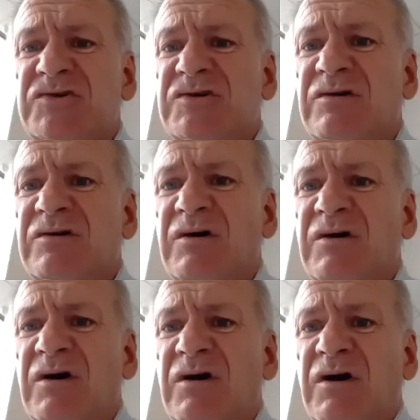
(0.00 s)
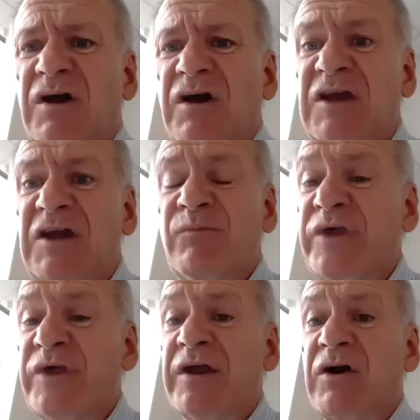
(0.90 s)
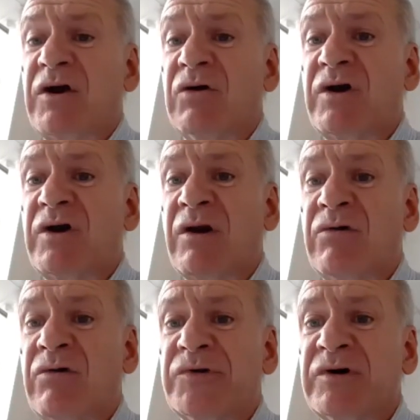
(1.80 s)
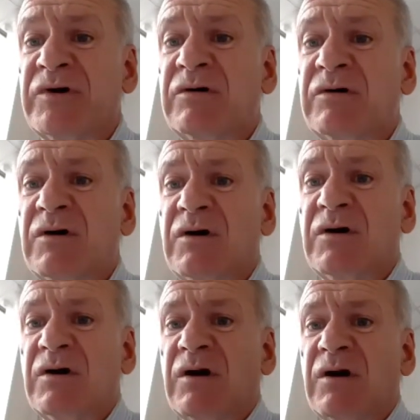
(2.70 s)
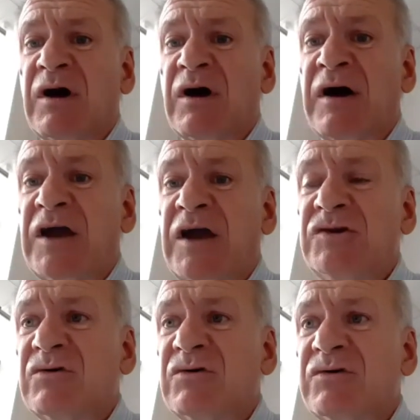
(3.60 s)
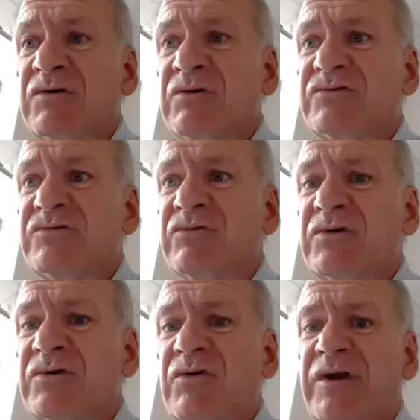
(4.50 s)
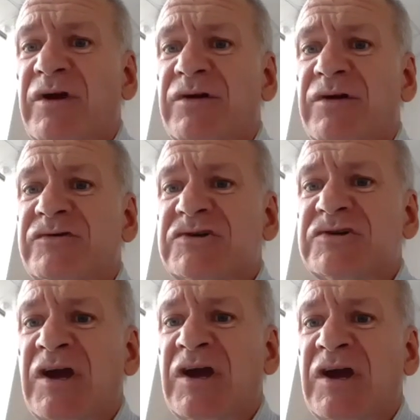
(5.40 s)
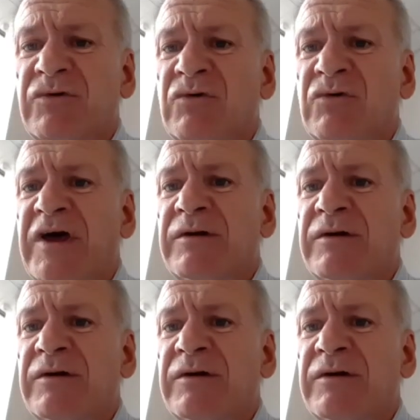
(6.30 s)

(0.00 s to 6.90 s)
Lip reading: even without a cone calorimeter, and you can do it to an accredited standard, whereas we couldn't do that.